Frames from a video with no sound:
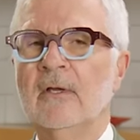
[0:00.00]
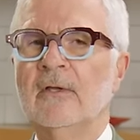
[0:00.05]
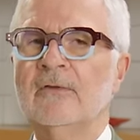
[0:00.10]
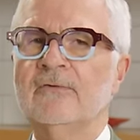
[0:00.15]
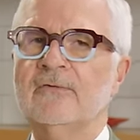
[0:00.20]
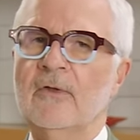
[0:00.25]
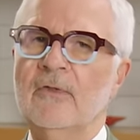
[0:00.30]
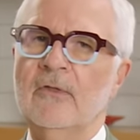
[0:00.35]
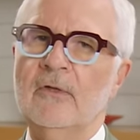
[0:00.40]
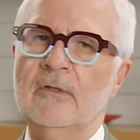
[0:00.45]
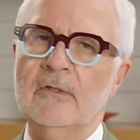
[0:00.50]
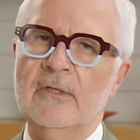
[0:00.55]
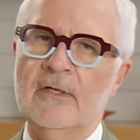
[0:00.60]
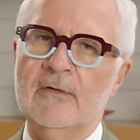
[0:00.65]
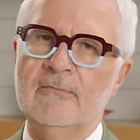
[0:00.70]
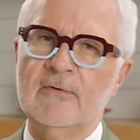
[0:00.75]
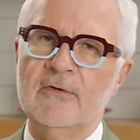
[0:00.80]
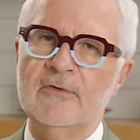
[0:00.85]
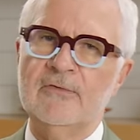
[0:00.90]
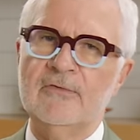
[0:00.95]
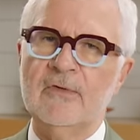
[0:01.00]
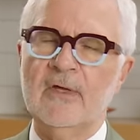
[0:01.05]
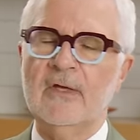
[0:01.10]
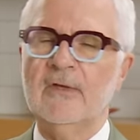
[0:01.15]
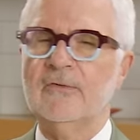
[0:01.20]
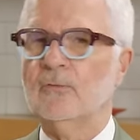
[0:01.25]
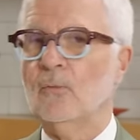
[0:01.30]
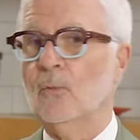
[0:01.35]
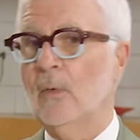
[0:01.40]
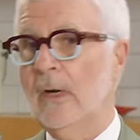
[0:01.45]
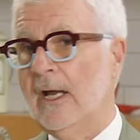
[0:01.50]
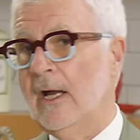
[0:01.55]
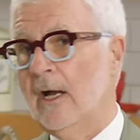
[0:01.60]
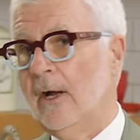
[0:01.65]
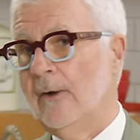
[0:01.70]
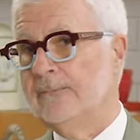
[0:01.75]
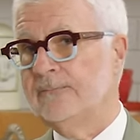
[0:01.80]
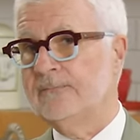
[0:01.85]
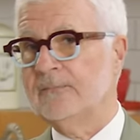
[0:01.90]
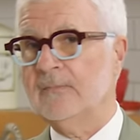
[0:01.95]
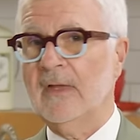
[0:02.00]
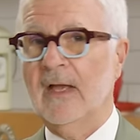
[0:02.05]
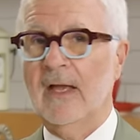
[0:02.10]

So the liver says, well,